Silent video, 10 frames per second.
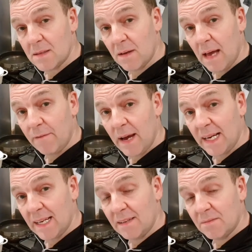to
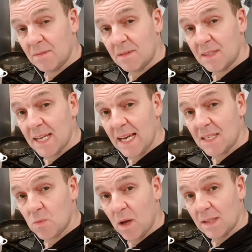finally
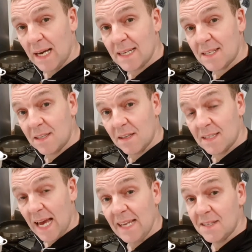taste what diacetyl
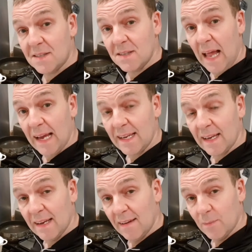tastes like.
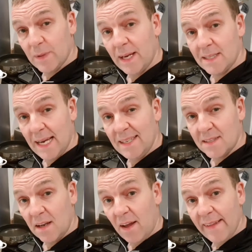I'm saying
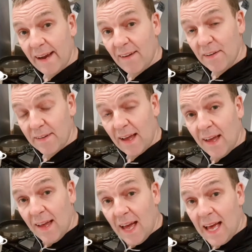taste a lot there, aren't I?
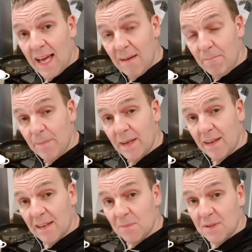
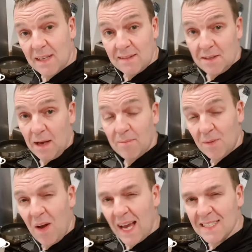Because I'm
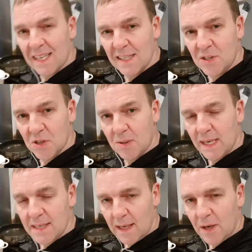not exactly sure
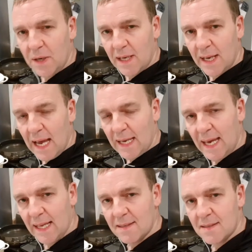what it is. I know you can get
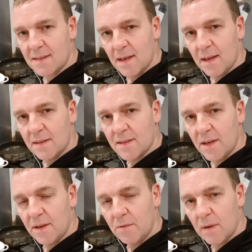kits
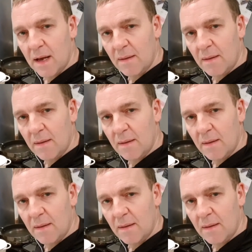to